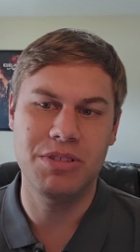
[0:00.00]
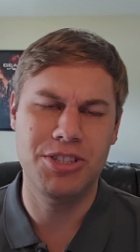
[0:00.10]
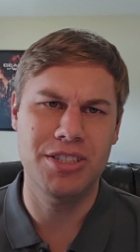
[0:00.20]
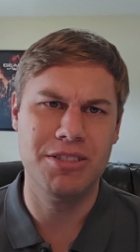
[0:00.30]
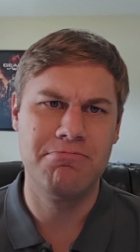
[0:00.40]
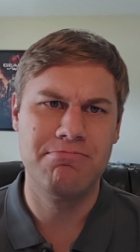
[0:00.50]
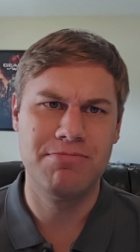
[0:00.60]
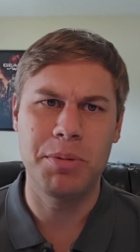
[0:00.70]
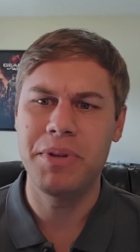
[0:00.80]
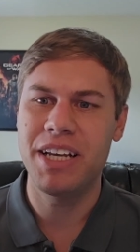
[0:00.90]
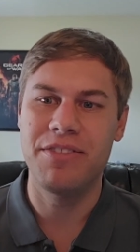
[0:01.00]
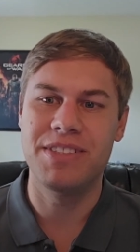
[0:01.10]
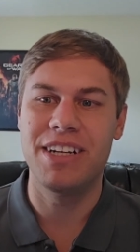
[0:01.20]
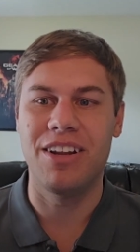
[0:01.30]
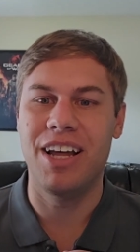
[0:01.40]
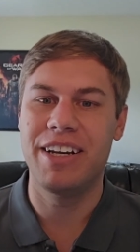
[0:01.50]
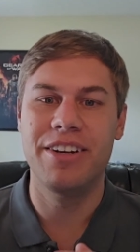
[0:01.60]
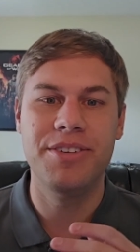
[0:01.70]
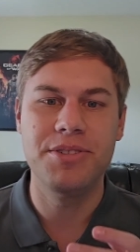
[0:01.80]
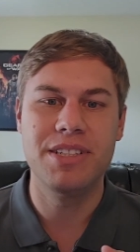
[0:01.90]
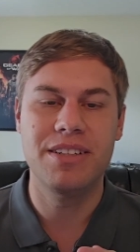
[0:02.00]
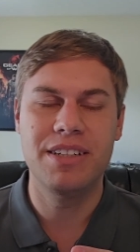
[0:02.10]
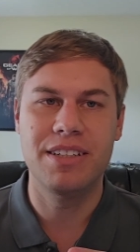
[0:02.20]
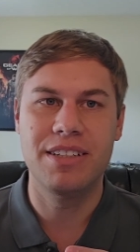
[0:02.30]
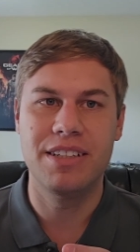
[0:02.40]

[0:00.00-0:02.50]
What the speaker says: which is something I've seen a lot here in New Zealand.